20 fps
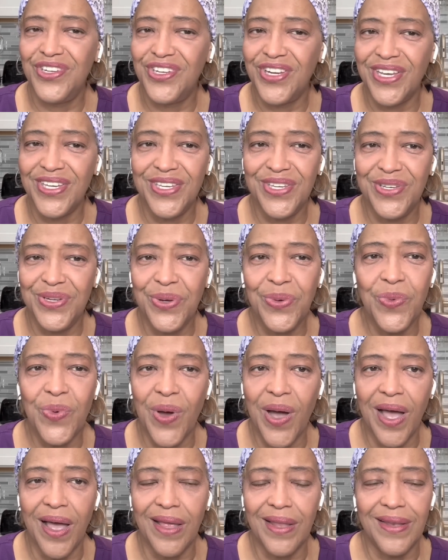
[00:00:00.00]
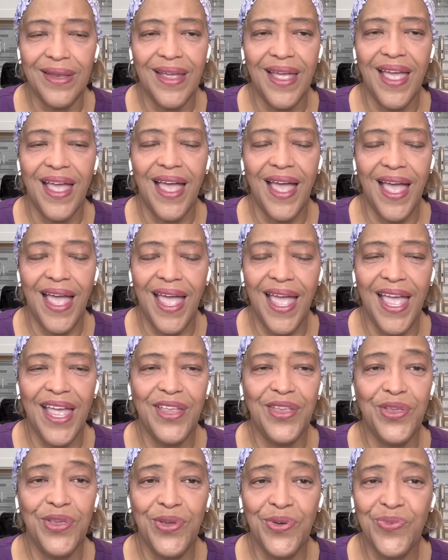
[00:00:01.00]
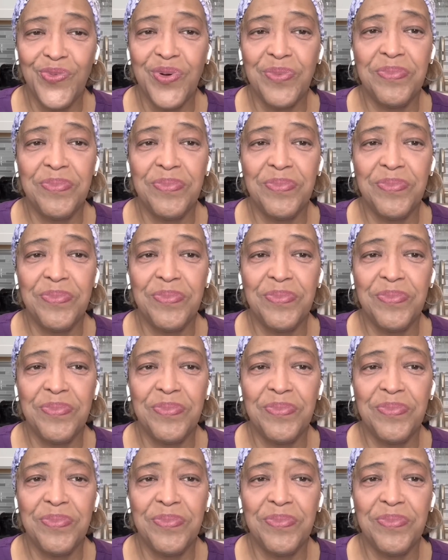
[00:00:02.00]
Just do one and you will